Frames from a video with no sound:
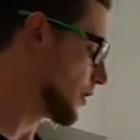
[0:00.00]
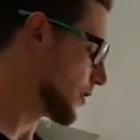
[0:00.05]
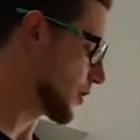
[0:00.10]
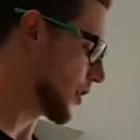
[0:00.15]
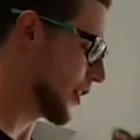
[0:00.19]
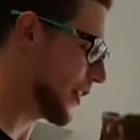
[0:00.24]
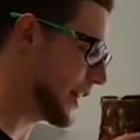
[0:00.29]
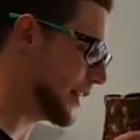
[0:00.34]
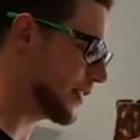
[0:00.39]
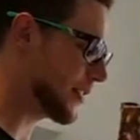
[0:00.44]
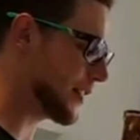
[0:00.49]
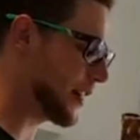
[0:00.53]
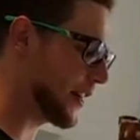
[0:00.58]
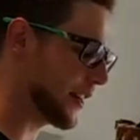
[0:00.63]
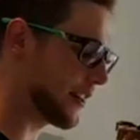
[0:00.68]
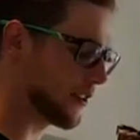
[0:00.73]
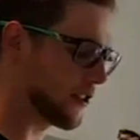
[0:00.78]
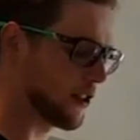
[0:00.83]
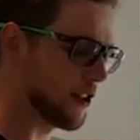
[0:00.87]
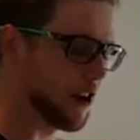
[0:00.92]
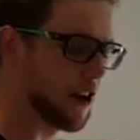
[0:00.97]
So these
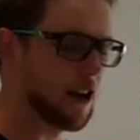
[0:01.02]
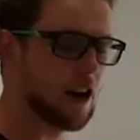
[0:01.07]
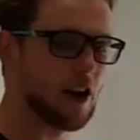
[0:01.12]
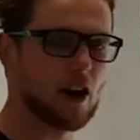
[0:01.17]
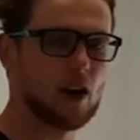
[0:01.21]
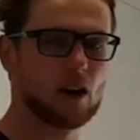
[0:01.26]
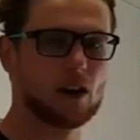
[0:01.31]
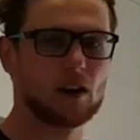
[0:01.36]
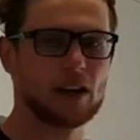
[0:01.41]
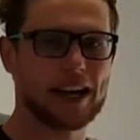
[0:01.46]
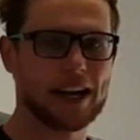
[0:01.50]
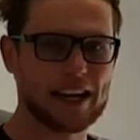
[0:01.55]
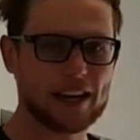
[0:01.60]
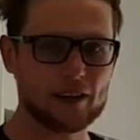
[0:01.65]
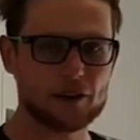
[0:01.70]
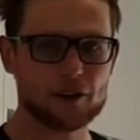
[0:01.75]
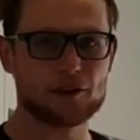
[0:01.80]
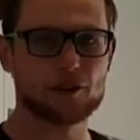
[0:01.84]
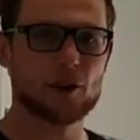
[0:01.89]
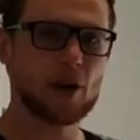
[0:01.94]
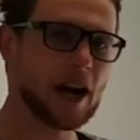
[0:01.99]
things, you know, I'll
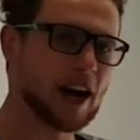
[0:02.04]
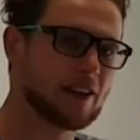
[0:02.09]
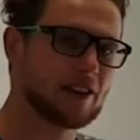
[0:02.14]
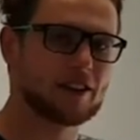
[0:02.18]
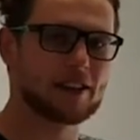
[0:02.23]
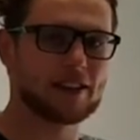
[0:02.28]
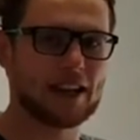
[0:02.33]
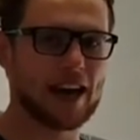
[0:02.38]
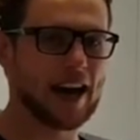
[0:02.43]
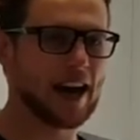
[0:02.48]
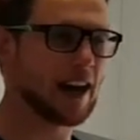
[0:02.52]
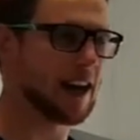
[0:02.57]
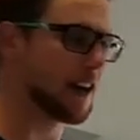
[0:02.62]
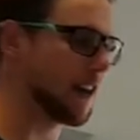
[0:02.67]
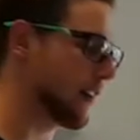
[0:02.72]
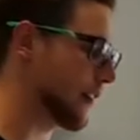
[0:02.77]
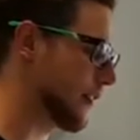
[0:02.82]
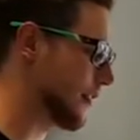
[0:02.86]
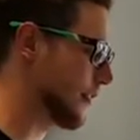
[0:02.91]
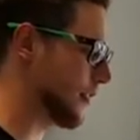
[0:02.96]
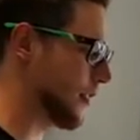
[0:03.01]
eat throughout the
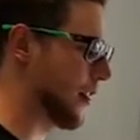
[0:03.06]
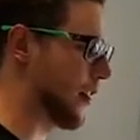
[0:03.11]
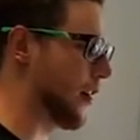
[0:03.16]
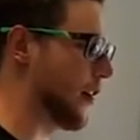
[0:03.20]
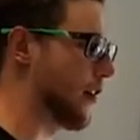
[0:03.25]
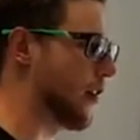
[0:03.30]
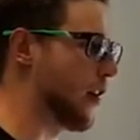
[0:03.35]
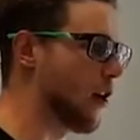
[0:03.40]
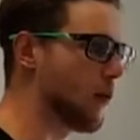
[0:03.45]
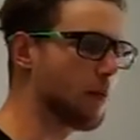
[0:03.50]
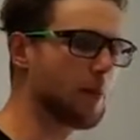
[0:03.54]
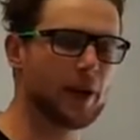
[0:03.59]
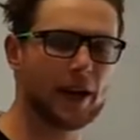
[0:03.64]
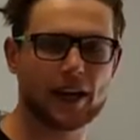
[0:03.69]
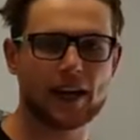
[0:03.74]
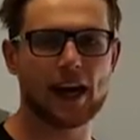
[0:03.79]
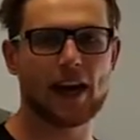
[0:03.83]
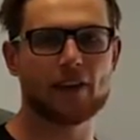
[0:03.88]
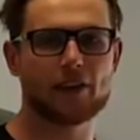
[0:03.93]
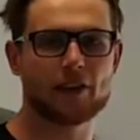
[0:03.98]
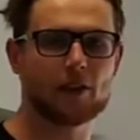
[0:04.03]
day. You know, I'll
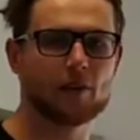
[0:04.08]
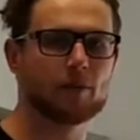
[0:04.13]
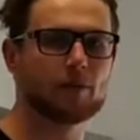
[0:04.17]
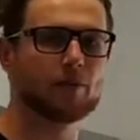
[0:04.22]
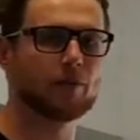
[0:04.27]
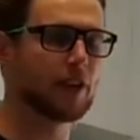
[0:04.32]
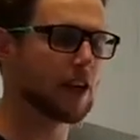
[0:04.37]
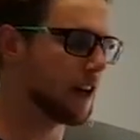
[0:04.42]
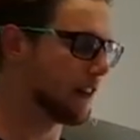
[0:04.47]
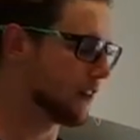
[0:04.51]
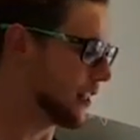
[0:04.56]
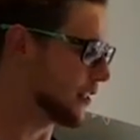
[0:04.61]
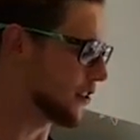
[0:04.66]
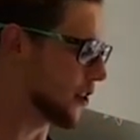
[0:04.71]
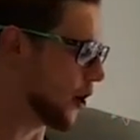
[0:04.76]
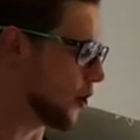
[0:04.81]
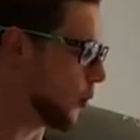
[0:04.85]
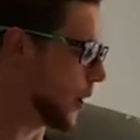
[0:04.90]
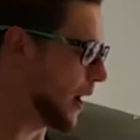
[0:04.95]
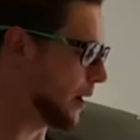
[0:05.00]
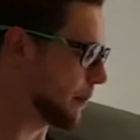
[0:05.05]
pick at them. There's
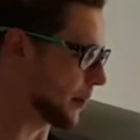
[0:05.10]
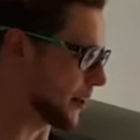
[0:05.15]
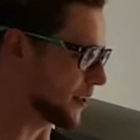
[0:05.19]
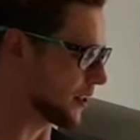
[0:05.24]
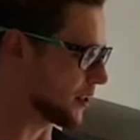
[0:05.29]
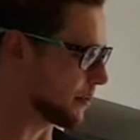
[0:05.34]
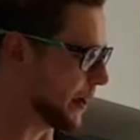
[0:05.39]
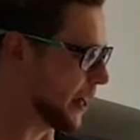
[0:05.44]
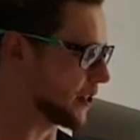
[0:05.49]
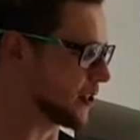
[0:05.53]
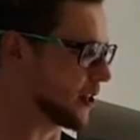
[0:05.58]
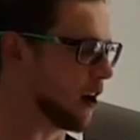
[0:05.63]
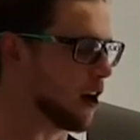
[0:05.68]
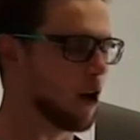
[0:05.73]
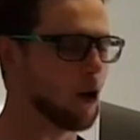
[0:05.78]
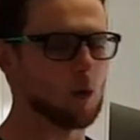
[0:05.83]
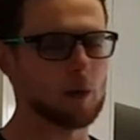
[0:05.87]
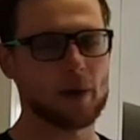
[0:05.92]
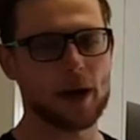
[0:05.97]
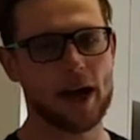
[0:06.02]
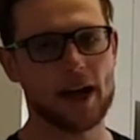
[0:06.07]
no way I'm going to smash a
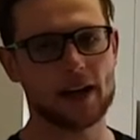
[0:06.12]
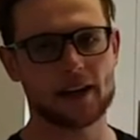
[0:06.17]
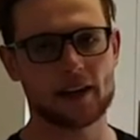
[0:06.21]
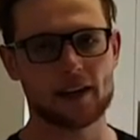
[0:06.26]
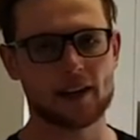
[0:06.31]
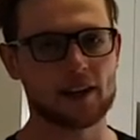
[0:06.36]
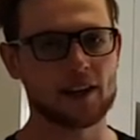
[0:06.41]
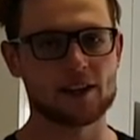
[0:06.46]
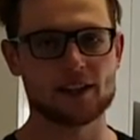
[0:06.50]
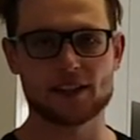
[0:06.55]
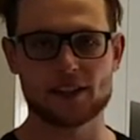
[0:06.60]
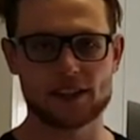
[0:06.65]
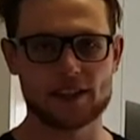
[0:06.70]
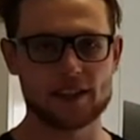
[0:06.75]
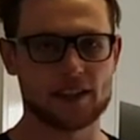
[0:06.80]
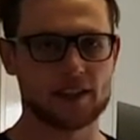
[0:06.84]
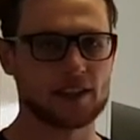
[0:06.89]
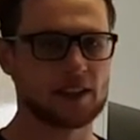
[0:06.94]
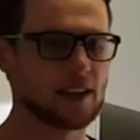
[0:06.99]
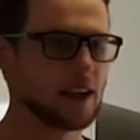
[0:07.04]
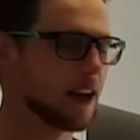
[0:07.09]
whole packet in a
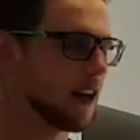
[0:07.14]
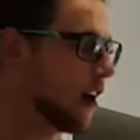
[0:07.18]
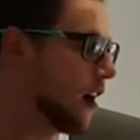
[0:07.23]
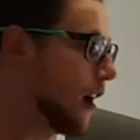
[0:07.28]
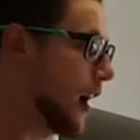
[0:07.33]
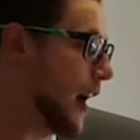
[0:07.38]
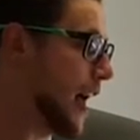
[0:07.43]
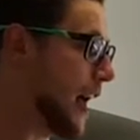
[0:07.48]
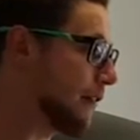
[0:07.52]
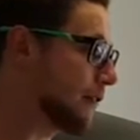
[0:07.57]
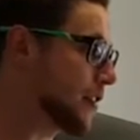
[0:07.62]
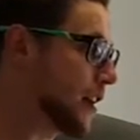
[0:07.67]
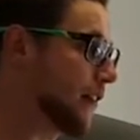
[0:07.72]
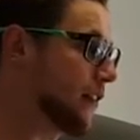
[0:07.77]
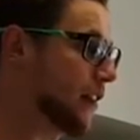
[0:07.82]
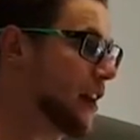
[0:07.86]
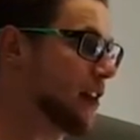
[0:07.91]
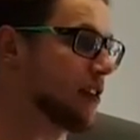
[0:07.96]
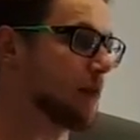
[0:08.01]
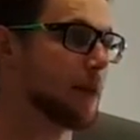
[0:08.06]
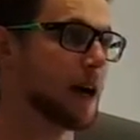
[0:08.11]
sitting. I have
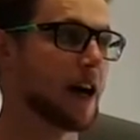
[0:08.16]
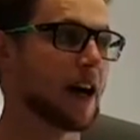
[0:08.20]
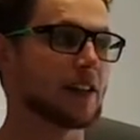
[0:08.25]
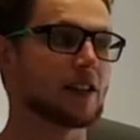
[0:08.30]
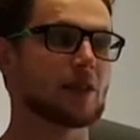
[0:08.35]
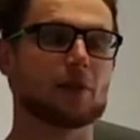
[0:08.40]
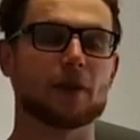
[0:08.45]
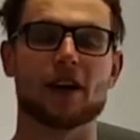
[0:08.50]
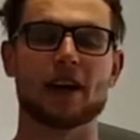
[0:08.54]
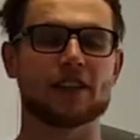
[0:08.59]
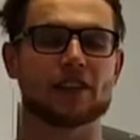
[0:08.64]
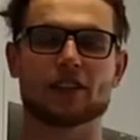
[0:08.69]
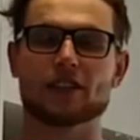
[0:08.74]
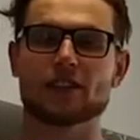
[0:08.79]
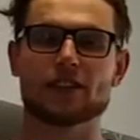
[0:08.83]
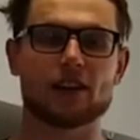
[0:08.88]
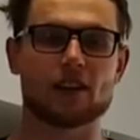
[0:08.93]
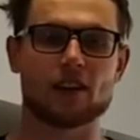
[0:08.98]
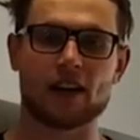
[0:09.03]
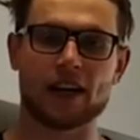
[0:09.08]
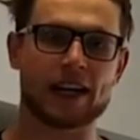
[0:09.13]
done that in the past, but I
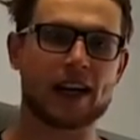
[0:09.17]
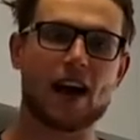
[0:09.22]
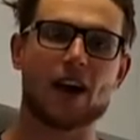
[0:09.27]
just I